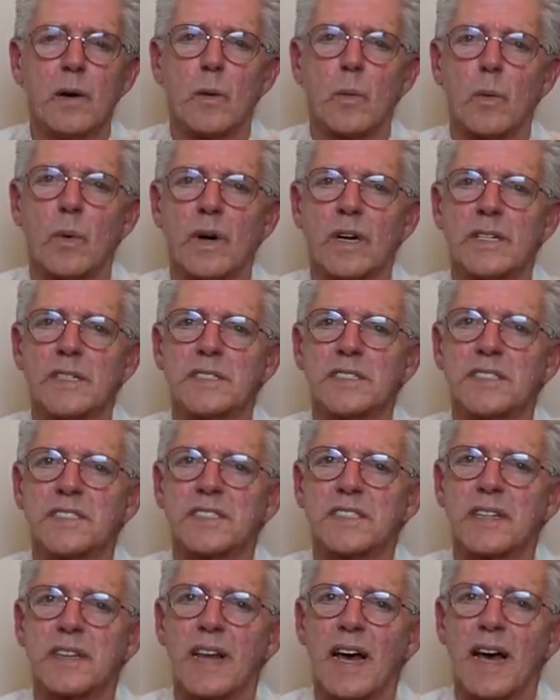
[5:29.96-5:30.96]

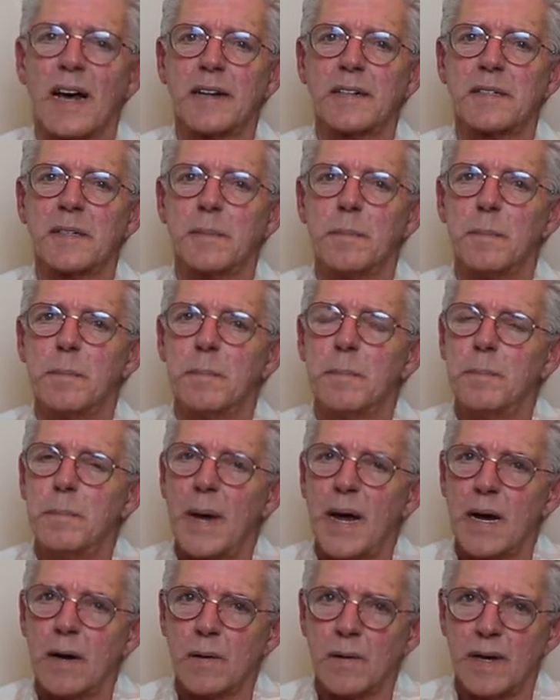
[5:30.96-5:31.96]
was that
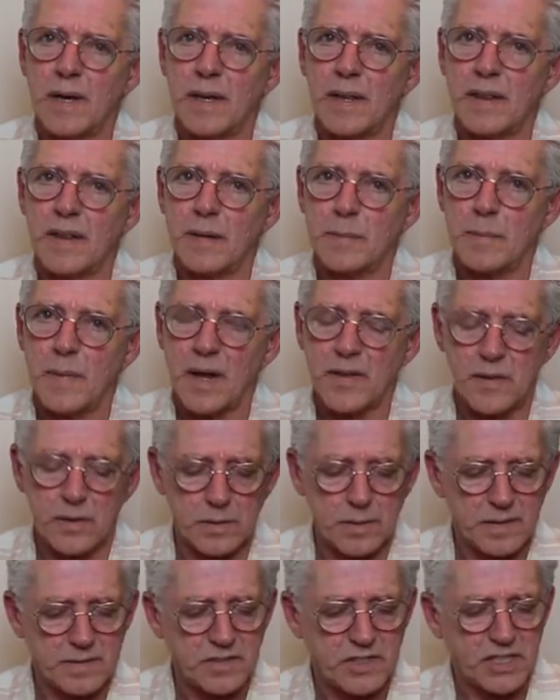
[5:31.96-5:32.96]
Mary, the
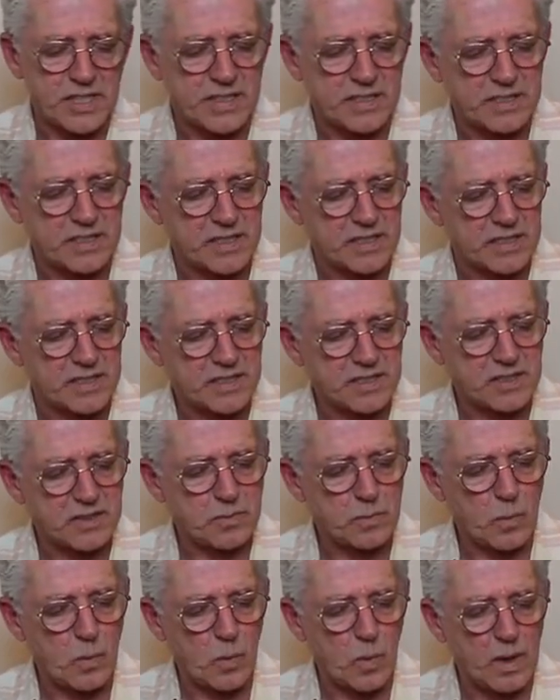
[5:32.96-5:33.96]
mother of
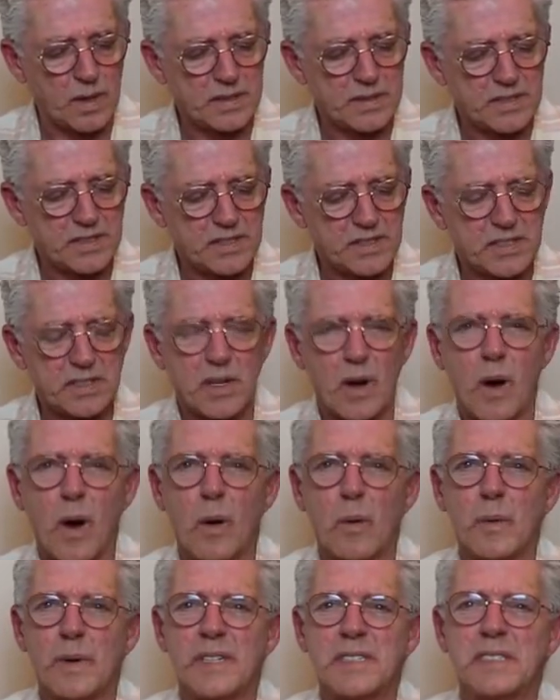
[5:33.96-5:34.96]
Jesus, was
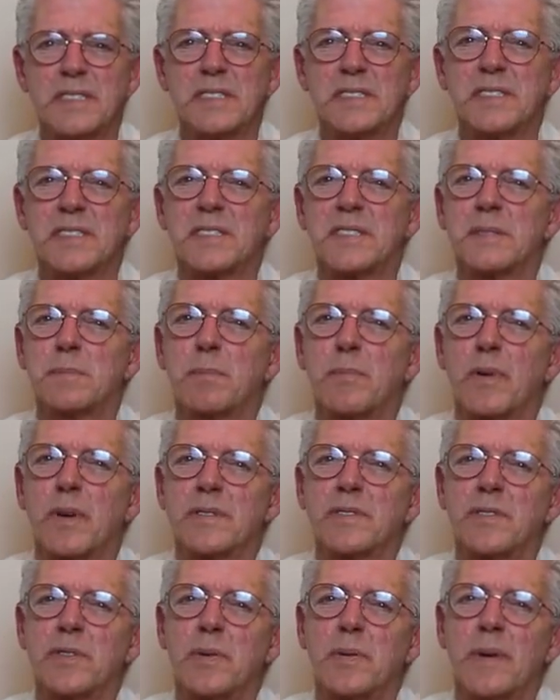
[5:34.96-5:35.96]
always
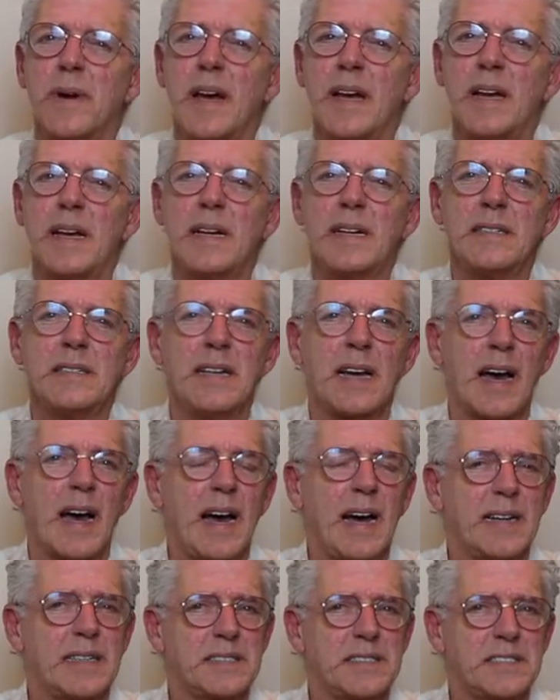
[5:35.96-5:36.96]
portrayed
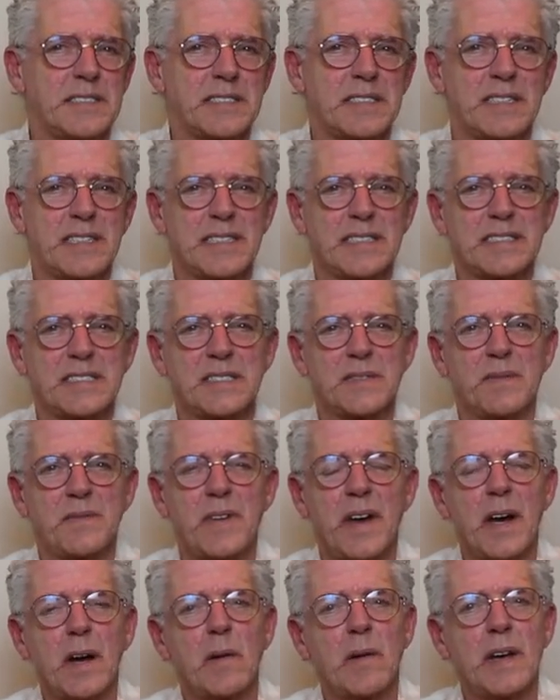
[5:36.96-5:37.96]
as this
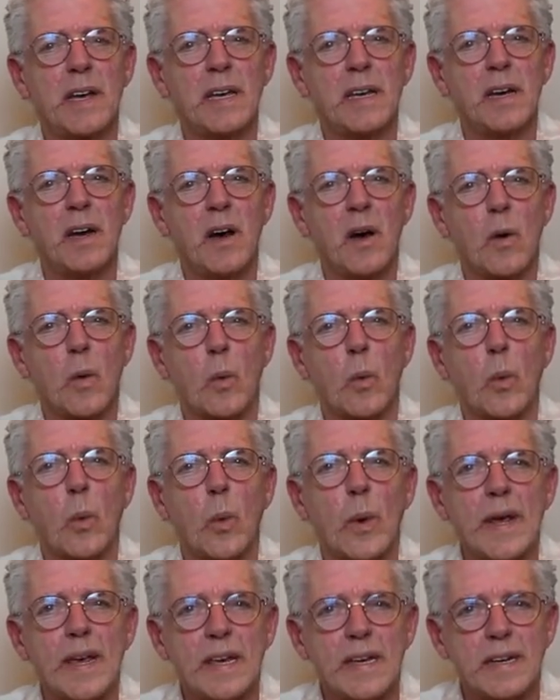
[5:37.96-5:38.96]
very
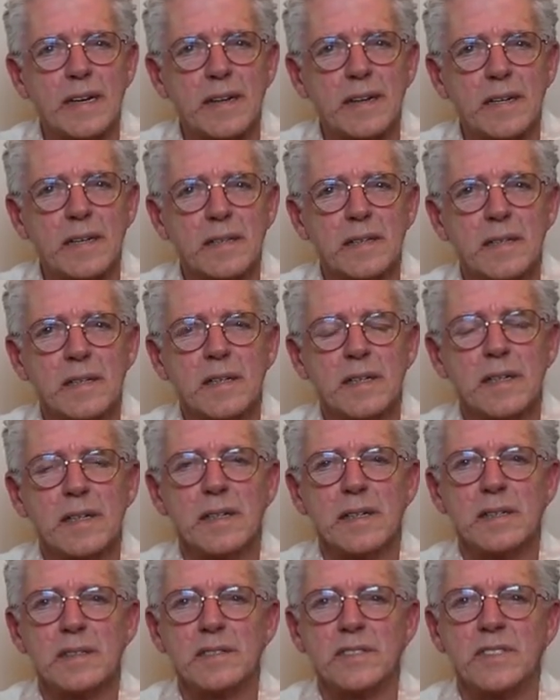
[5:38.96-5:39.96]
weak,
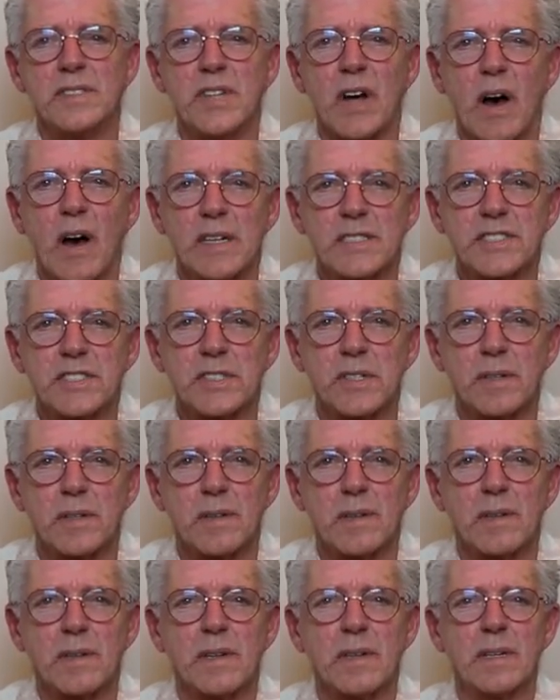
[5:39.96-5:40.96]

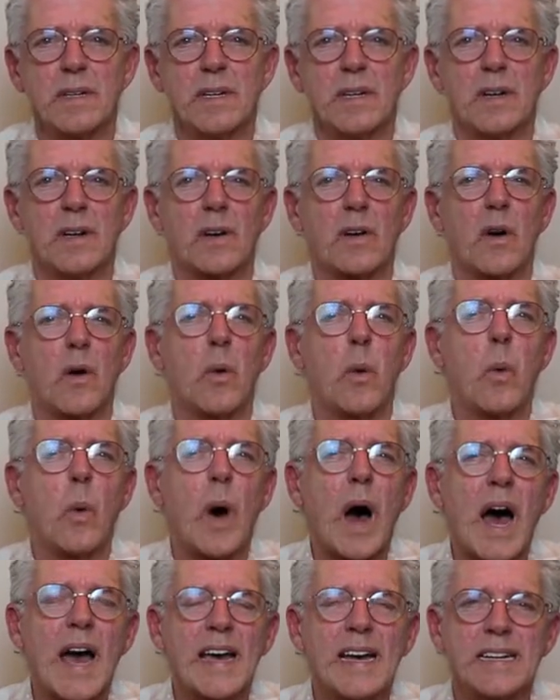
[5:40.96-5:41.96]
docile,
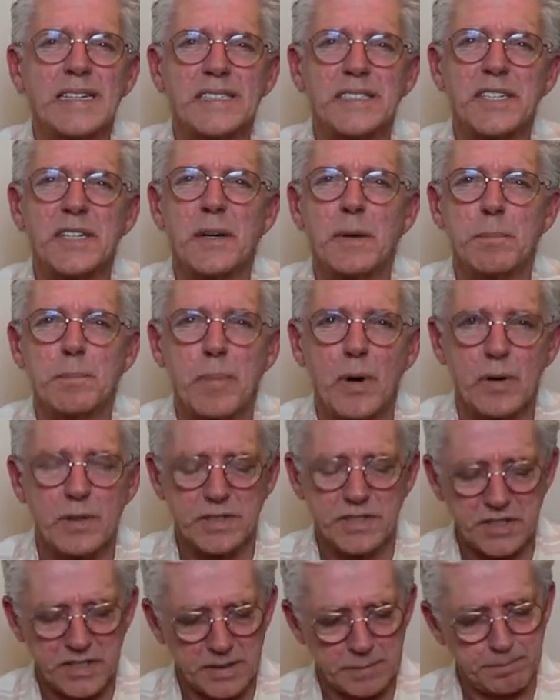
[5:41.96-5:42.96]
quiet
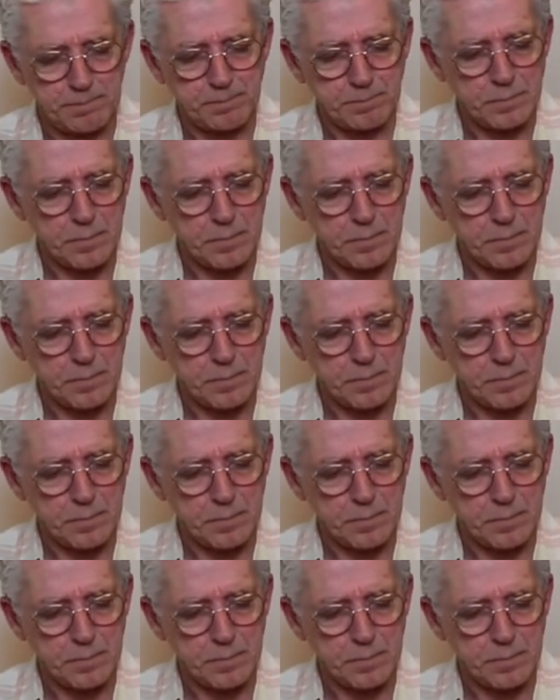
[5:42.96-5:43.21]
person.